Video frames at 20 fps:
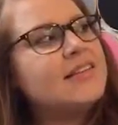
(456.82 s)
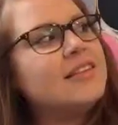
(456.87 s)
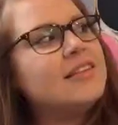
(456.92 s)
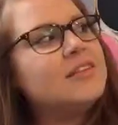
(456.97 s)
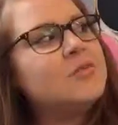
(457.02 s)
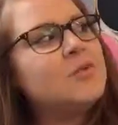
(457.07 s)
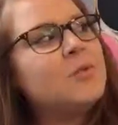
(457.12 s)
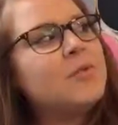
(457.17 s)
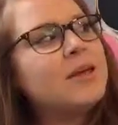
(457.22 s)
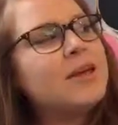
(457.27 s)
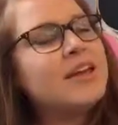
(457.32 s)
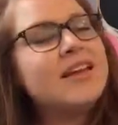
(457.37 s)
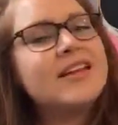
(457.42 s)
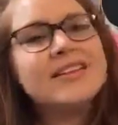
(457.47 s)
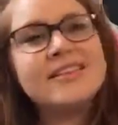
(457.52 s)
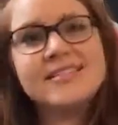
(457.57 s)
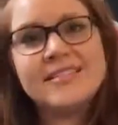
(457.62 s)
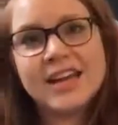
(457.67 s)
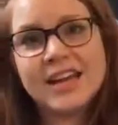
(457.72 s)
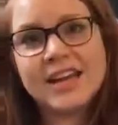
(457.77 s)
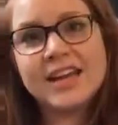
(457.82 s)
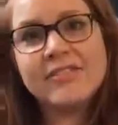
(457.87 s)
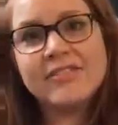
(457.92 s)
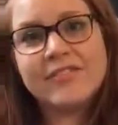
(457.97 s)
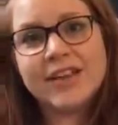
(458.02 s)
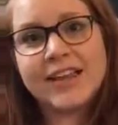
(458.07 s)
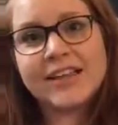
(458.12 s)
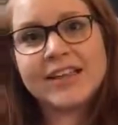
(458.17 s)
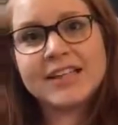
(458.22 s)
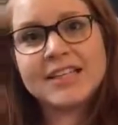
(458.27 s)
this will be his
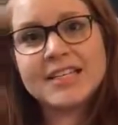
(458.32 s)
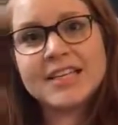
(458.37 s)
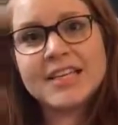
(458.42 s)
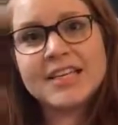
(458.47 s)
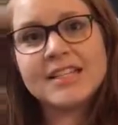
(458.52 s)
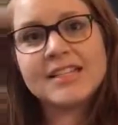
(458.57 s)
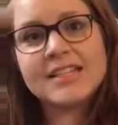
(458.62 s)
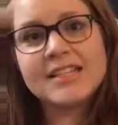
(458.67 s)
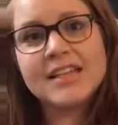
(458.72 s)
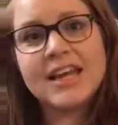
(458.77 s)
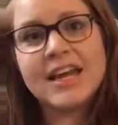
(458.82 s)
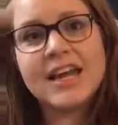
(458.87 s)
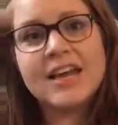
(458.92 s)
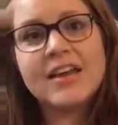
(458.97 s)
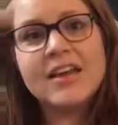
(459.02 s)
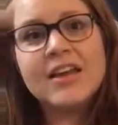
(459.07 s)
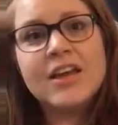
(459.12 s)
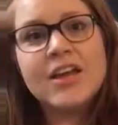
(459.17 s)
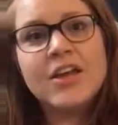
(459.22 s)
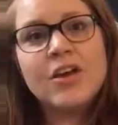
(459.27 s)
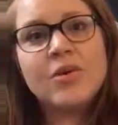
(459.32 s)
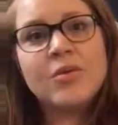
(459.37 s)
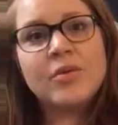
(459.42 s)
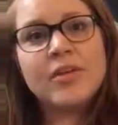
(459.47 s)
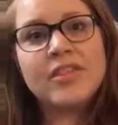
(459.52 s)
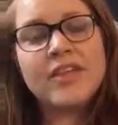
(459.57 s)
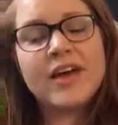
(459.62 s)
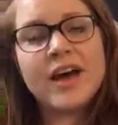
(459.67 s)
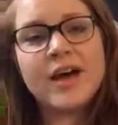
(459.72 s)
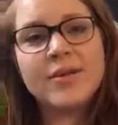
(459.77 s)
2nd Valentine's Day
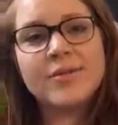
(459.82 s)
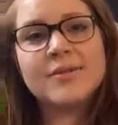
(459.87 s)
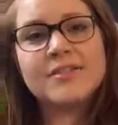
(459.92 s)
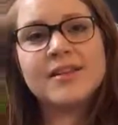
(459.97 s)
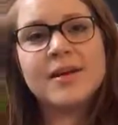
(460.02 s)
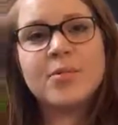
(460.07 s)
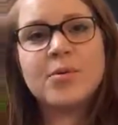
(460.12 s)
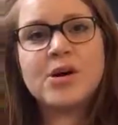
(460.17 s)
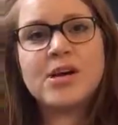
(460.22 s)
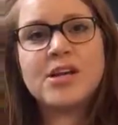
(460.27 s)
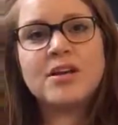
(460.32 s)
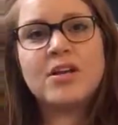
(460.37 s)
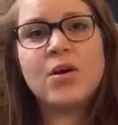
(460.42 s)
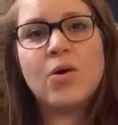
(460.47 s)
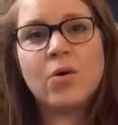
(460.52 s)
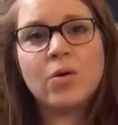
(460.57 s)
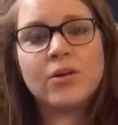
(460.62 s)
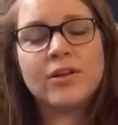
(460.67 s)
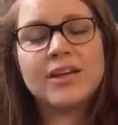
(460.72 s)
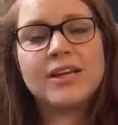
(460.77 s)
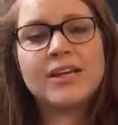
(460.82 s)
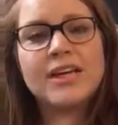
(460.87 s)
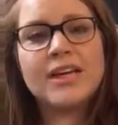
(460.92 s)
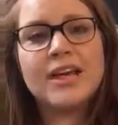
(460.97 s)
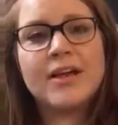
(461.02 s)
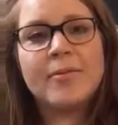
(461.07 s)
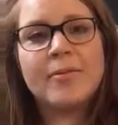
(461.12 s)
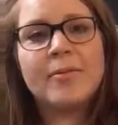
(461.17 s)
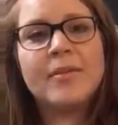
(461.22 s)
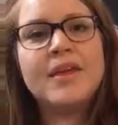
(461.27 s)
without someone holding
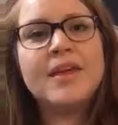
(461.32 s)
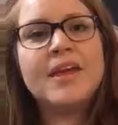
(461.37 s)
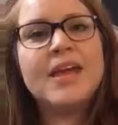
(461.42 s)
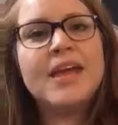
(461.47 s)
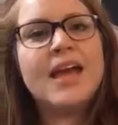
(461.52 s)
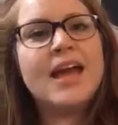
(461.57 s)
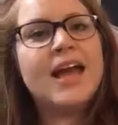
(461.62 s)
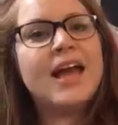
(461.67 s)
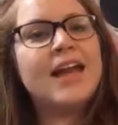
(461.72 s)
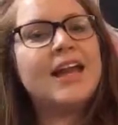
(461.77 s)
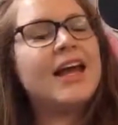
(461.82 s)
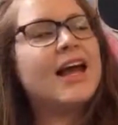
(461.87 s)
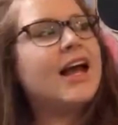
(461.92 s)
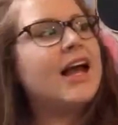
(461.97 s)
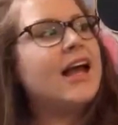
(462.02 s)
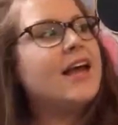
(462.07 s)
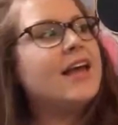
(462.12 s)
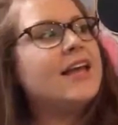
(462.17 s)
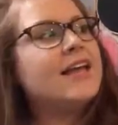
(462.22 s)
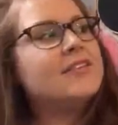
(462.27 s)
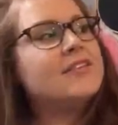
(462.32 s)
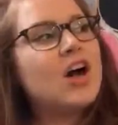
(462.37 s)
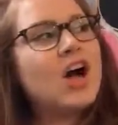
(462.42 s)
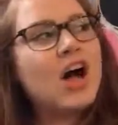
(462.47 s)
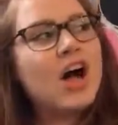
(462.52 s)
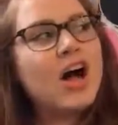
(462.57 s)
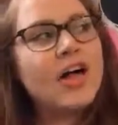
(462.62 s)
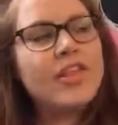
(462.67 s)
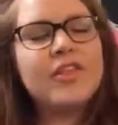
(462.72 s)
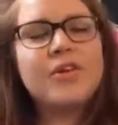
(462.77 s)
him, and he's
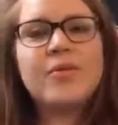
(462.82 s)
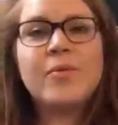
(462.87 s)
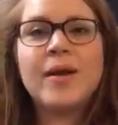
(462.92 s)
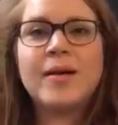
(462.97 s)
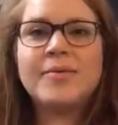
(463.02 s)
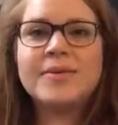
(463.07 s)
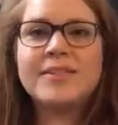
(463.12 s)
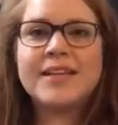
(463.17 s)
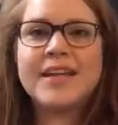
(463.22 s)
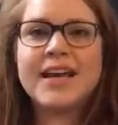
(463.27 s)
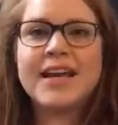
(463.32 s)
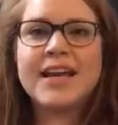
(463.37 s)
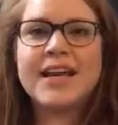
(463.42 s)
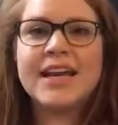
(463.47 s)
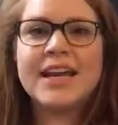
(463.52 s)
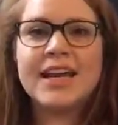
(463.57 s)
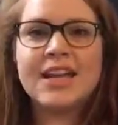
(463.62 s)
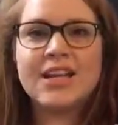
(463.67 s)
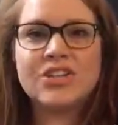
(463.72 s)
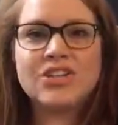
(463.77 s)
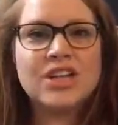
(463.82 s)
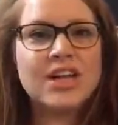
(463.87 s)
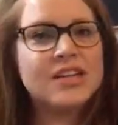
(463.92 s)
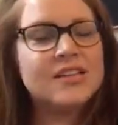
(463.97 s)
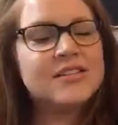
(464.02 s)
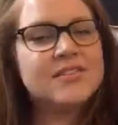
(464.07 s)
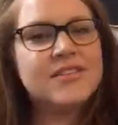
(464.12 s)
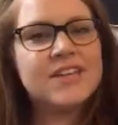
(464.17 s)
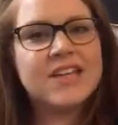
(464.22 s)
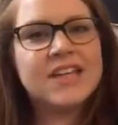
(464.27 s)
on the website, and I
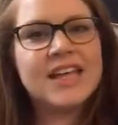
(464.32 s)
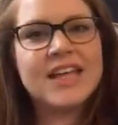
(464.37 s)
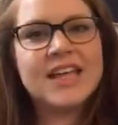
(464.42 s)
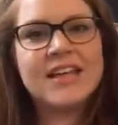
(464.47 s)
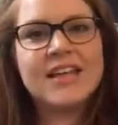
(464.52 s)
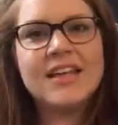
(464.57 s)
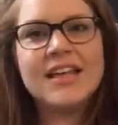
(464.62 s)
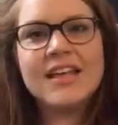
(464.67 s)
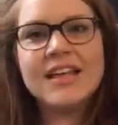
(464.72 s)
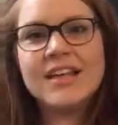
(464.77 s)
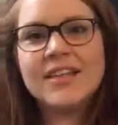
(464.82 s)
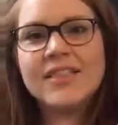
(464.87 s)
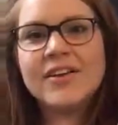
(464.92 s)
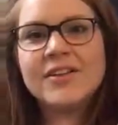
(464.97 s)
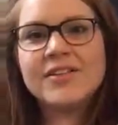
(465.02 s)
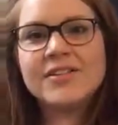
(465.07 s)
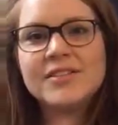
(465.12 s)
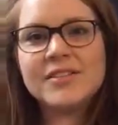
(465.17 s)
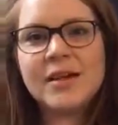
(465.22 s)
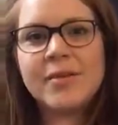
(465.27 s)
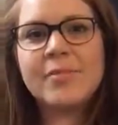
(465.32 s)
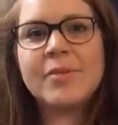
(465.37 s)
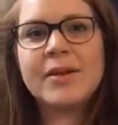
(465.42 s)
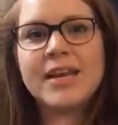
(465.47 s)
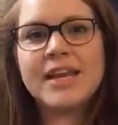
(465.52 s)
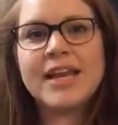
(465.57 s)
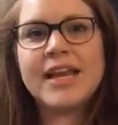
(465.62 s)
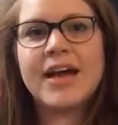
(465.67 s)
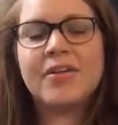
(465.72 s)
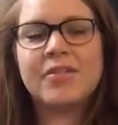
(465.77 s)
just feel like there's
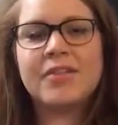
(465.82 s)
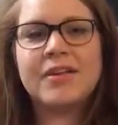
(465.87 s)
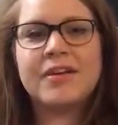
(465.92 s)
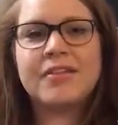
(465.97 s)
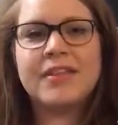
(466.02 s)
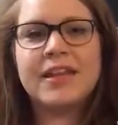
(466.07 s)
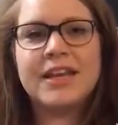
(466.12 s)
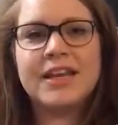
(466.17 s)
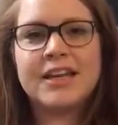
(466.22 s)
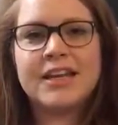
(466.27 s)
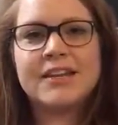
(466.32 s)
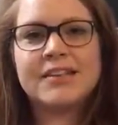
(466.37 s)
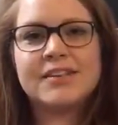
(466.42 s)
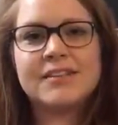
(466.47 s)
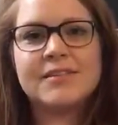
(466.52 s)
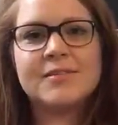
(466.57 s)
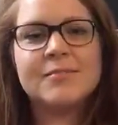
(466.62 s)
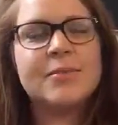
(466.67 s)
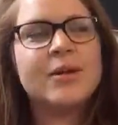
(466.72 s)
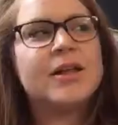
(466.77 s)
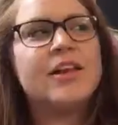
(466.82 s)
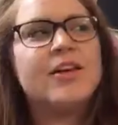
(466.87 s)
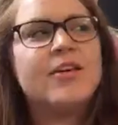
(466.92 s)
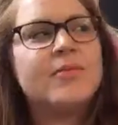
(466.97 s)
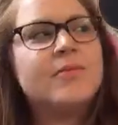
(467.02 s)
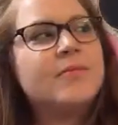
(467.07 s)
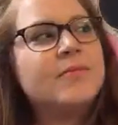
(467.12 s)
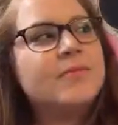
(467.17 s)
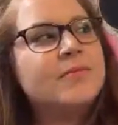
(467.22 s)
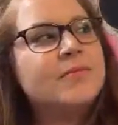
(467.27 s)
somebody out there that needs this
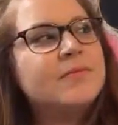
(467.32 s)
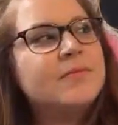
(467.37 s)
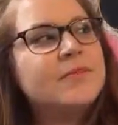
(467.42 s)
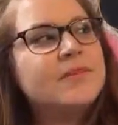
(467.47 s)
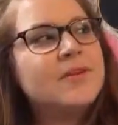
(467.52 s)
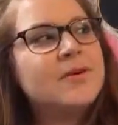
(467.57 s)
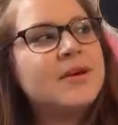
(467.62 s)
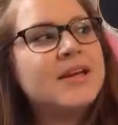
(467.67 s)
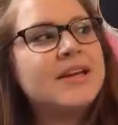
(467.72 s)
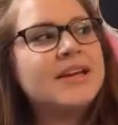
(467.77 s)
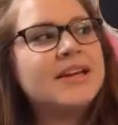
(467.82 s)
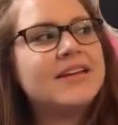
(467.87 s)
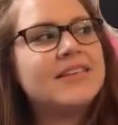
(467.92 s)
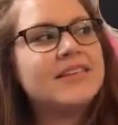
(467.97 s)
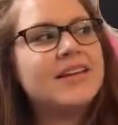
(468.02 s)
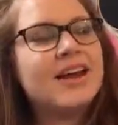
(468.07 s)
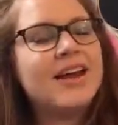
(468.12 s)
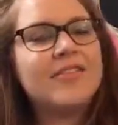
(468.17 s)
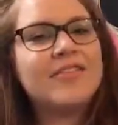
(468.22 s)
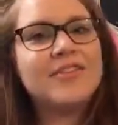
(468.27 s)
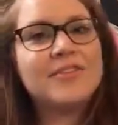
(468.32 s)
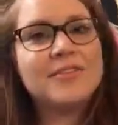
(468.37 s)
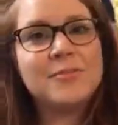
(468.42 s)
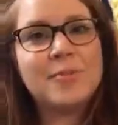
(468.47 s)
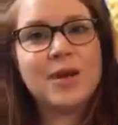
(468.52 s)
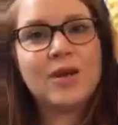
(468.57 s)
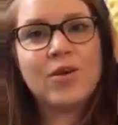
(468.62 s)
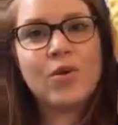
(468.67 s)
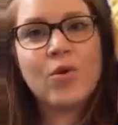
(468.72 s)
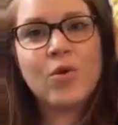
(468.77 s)
pillow, so he doesn't have to
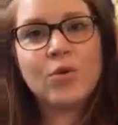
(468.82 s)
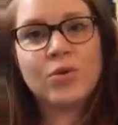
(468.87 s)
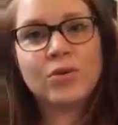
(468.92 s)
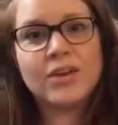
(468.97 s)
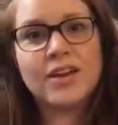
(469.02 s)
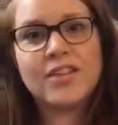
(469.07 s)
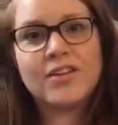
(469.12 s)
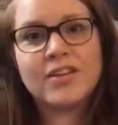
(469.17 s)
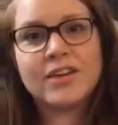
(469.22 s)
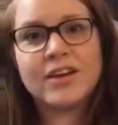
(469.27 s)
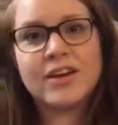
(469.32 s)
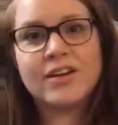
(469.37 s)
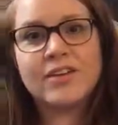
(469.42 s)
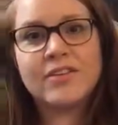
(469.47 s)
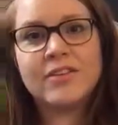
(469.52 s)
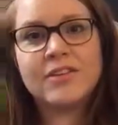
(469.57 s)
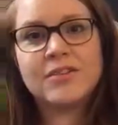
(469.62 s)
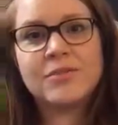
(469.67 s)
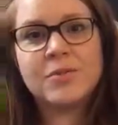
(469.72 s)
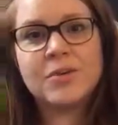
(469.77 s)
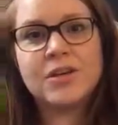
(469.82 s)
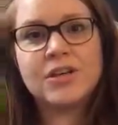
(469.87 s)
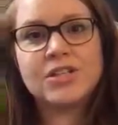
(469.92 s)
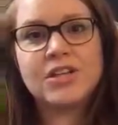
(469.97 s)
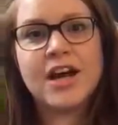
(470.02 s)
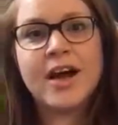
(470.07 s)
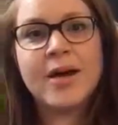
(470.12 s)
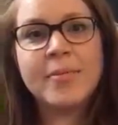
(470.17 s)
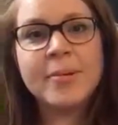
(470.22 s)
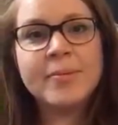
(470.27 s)
spend a whole nother year in this
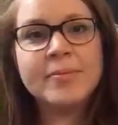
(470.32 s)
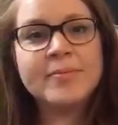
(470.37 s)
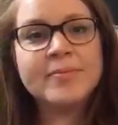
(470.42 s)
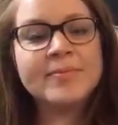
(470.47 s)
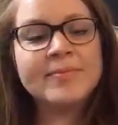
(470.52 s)
workshop.